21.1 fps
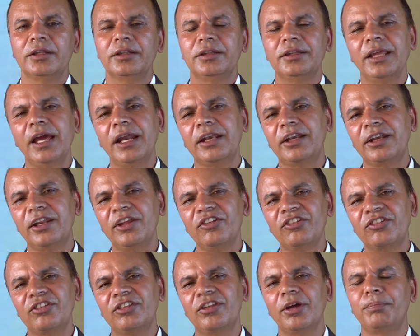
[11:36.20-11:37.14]
that
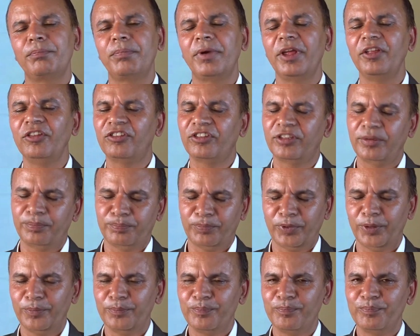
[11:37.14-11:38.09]
is the
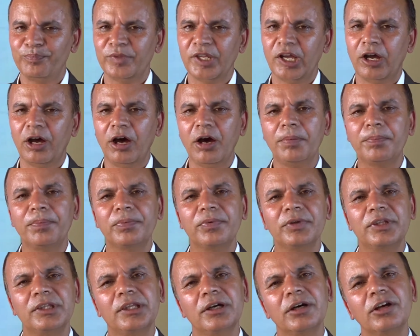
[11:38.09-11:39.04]
principle of
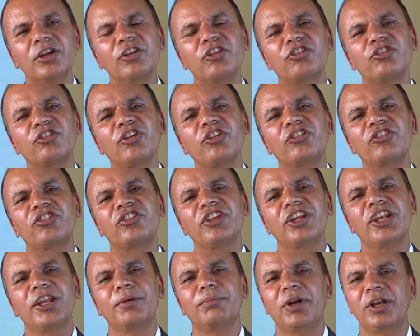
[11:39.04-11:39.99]
the
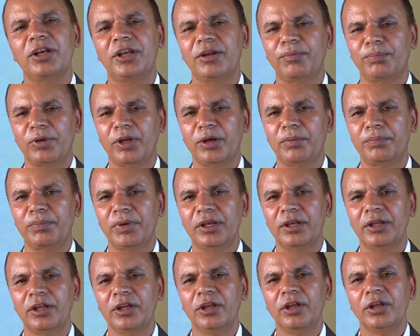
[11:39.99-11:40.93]
sustainable
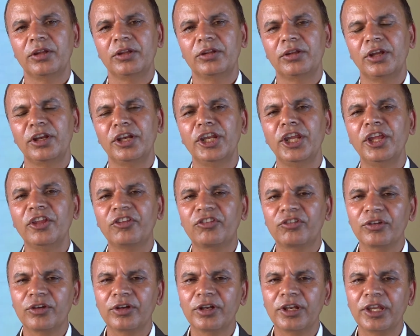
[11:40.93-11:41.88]
development. The
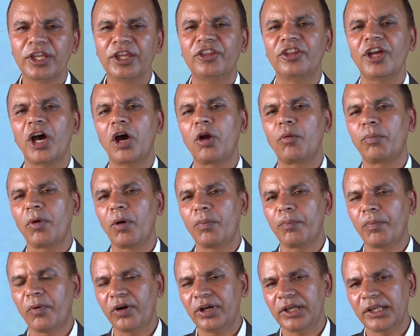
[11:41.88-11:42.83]
nature is our
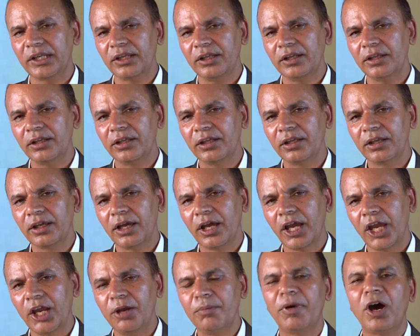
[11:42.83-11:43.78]
property,
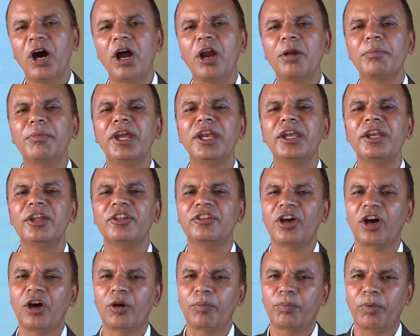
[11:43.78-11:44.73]
environment is
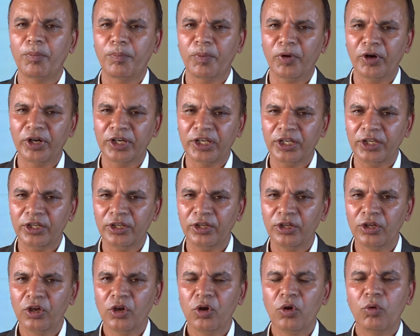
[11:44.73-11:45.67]
our property,
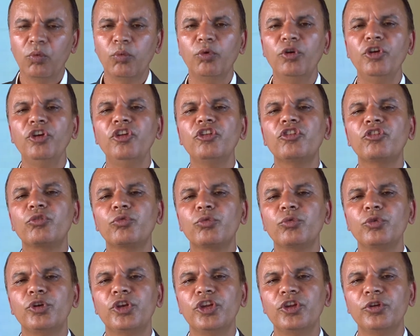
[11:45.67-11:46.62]
we
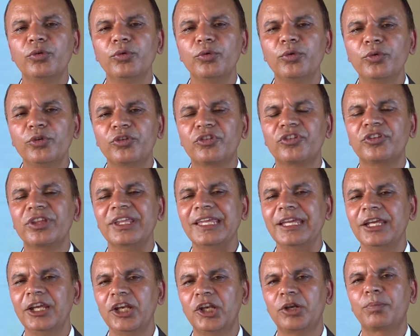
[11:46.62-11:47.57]
should use
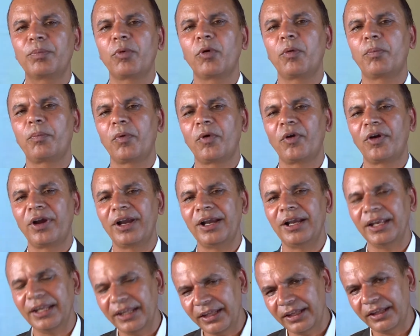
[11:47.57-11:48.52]
it
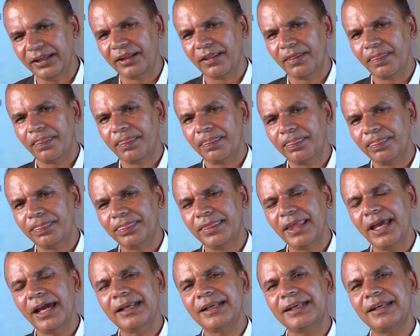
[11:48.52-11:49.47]
properly.
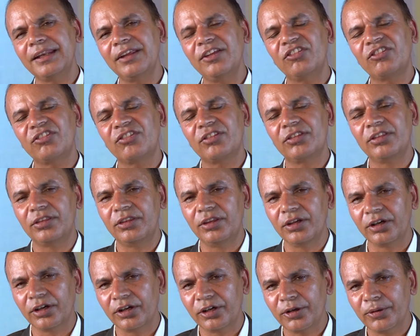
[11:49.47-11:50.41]
That is
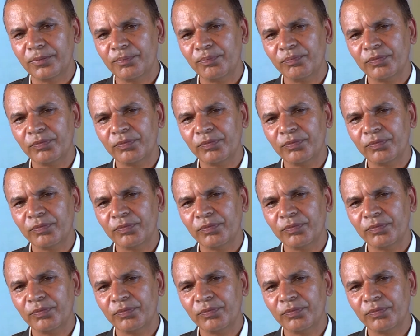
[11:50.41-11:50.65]
the